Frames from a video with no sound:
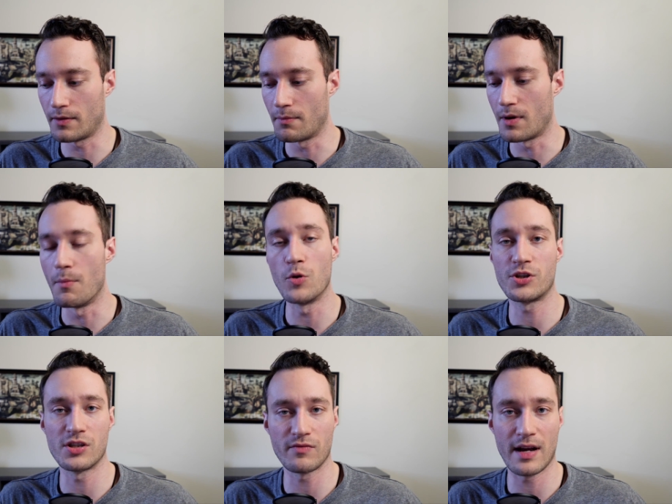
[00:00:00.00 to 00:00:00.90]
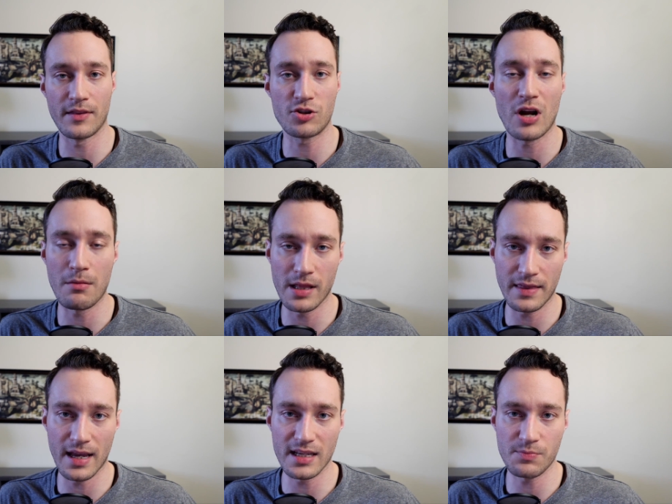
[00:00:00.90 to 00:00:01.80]
emotions around the trauma that
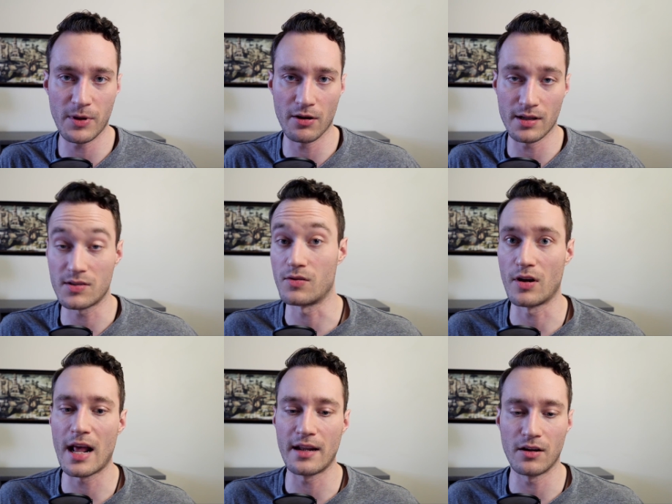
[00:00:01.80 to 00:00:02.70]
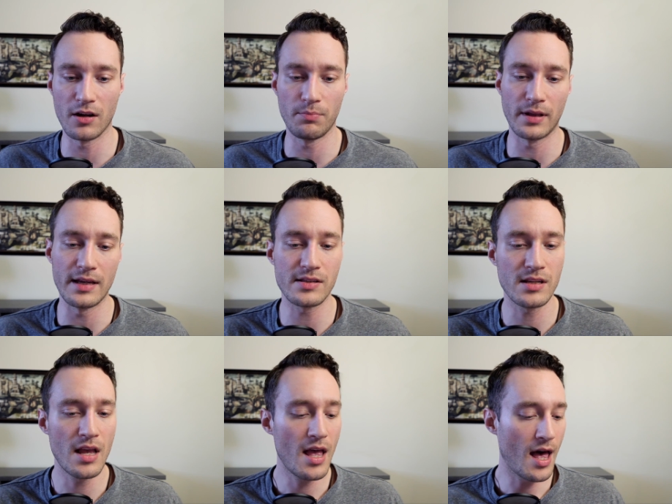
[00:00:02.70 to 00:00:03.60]
they experienced. So they're not in a good place.
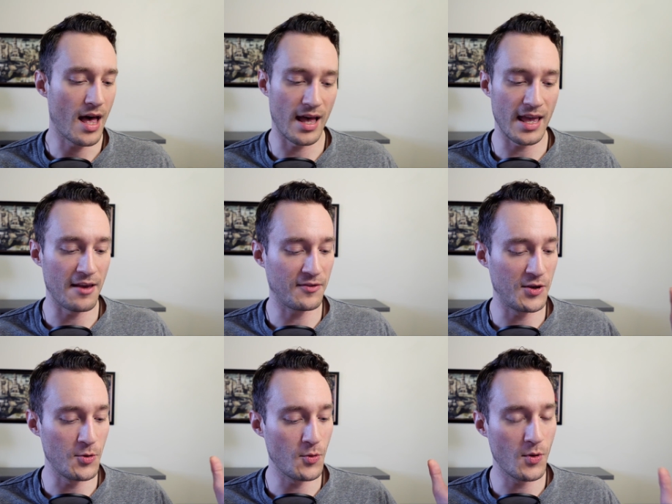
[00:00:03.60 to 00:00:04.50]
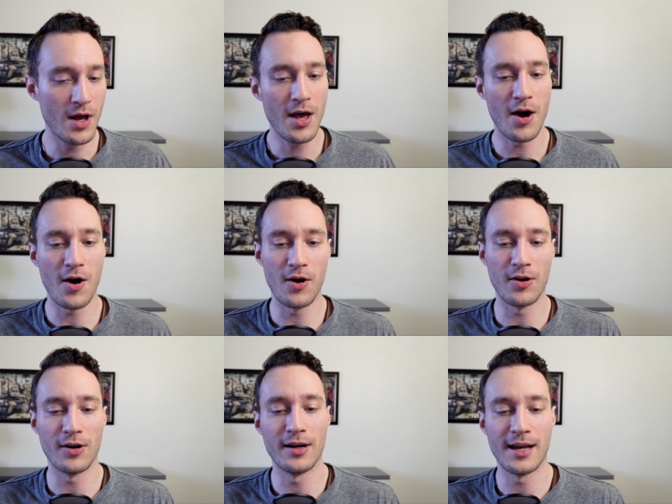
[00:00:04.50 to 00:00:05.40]
Uh, if you
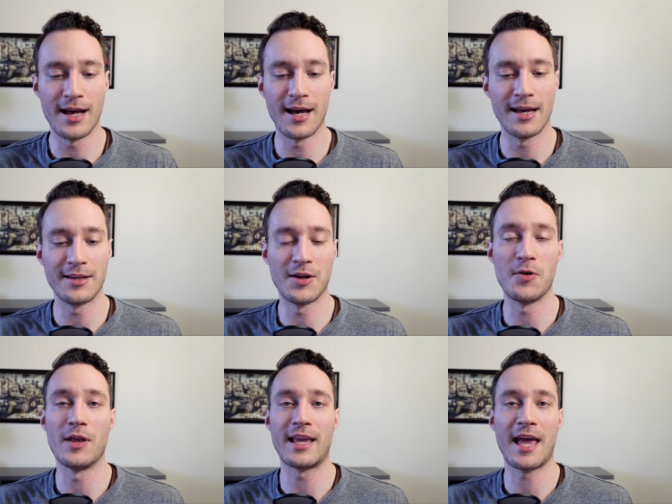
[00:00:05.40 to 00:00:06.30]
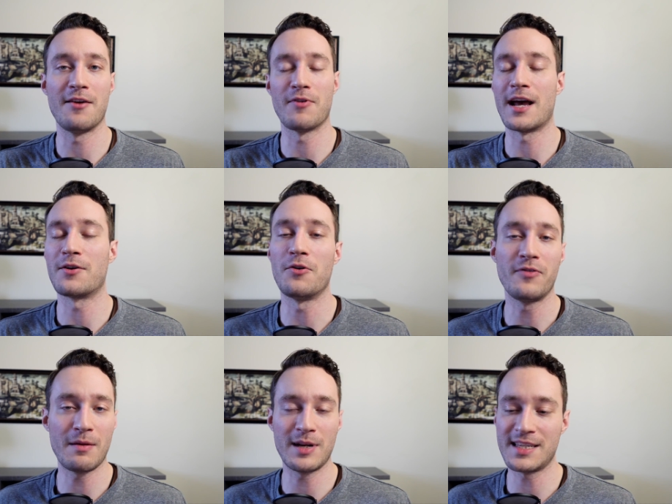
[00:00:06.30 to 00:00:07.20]
are uh, you know like a radical
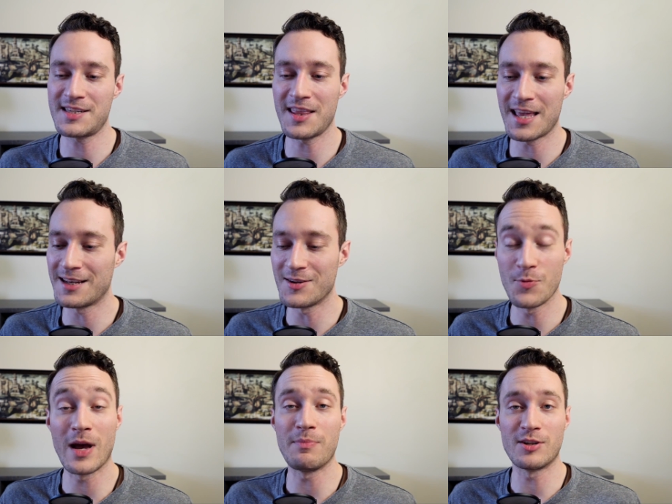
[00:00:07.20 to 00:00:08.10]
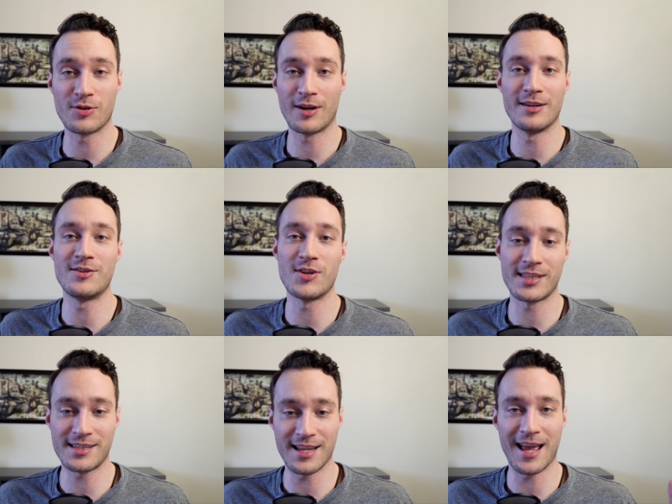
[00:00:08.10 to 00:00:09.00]
feminist, then you might be triggered
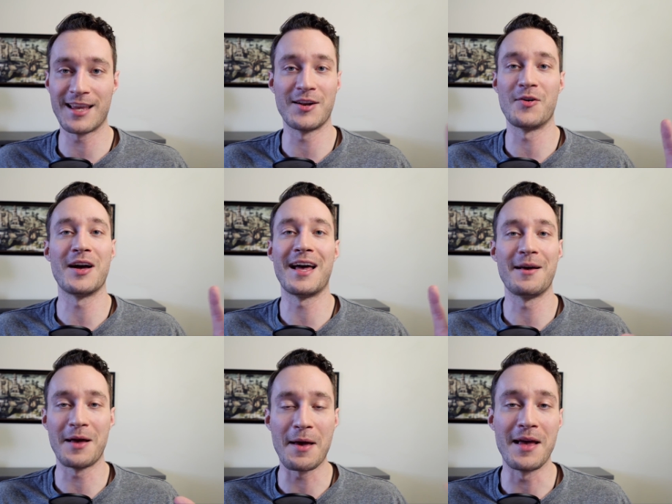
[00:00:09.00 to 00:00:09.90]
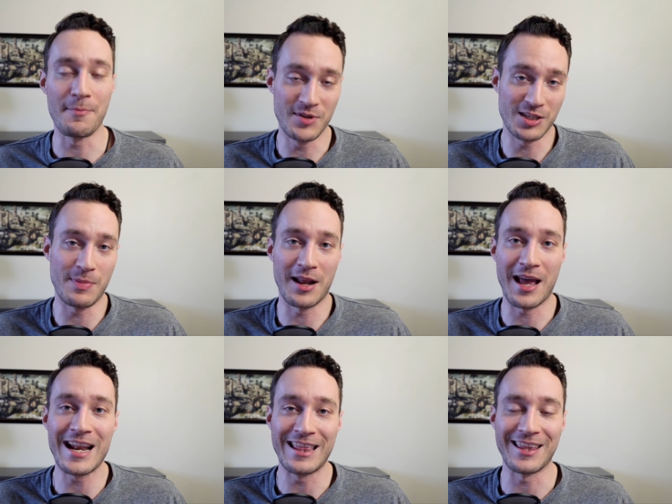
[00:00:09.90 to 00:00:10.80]
just you know uh, just about
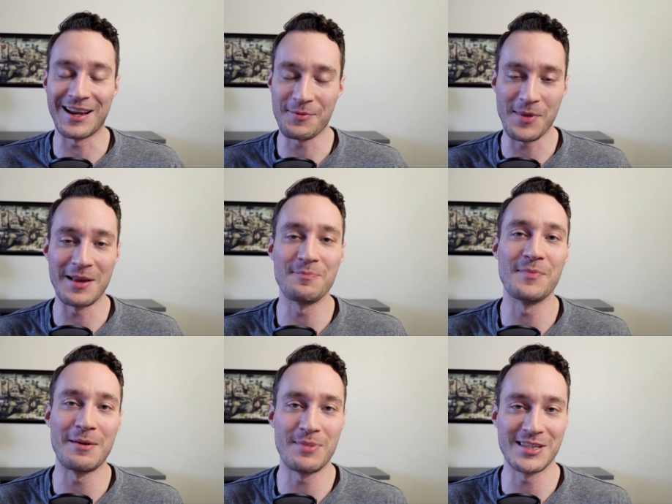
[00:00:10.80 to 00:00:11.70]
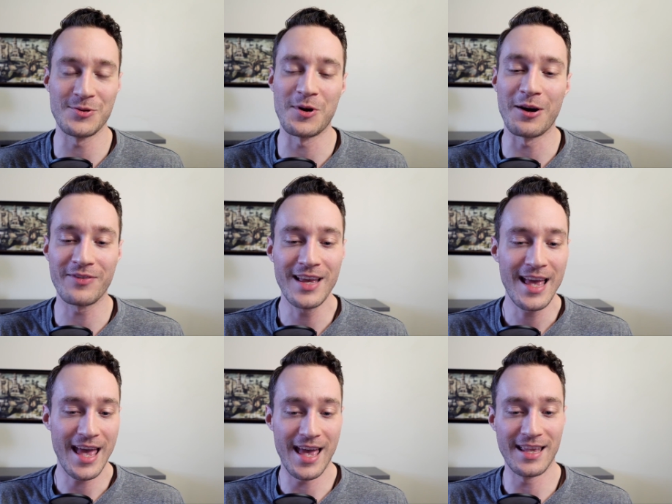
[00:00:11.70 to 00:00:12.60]
anything might might piss you off.
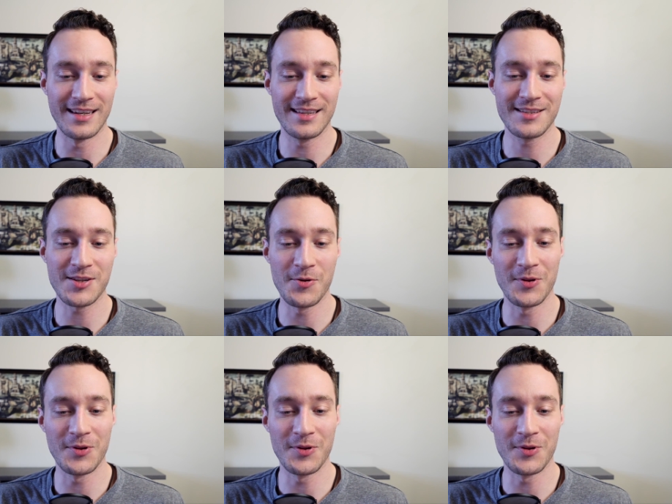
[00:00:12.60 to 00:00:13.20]
And so